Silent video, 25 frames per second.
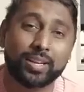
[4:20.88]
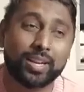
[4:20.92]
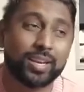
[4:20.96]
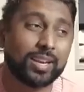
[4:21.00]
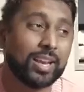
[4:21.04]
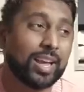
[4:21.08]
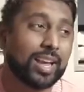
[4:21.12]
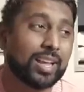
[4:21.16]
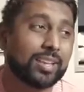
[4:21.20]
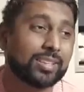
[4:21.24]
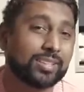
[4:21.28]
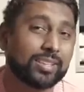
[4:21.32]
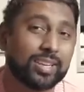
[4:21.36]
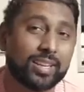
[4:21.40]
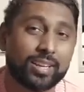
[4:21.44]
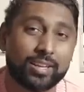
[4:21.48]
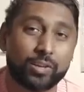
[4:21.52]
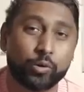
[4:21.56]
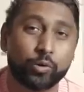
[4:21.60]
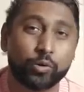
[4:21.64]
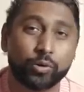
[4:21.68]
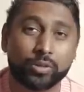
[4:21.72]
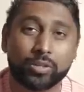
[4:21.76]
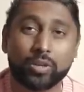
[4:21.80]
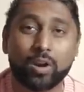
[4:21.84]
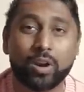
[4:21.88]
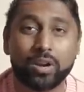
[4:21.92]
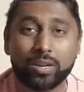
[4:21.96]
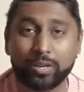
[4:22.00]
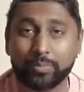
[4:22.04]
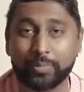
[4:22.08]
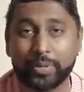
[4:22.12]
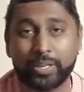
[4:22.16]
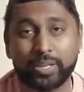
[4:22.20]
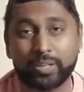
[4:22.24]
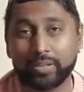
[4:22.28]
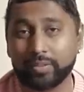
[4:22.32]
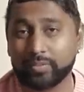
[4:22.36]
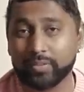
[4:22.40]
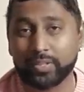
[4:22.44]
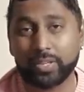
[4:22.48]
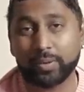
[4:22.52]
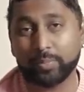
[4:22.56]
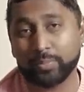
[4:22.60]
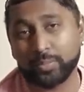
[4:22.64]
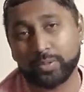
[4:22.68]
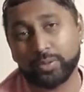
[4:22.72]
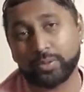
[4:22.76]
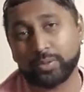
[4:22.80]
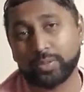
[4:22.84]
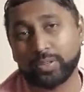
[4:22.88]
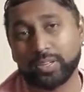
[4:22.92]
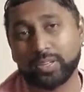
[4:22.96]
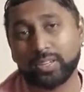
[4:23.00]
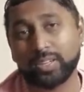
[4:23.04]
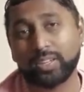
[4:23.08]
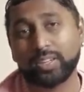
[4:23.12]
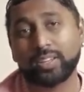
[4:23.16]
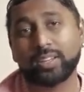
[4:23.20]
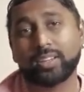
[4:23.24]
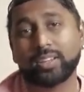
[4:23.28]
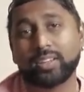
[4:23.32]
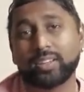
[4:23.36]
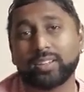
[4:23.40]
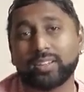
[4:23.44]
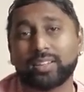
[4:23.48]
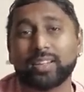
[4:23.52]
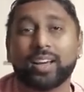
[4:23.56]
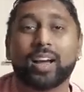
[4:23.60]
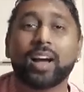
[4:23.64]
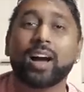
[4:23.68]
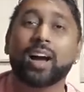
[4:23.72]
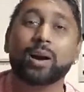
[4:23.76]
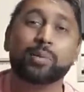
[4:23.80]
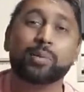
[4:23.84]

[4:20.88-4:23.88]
and has like autonomy of some sort. The car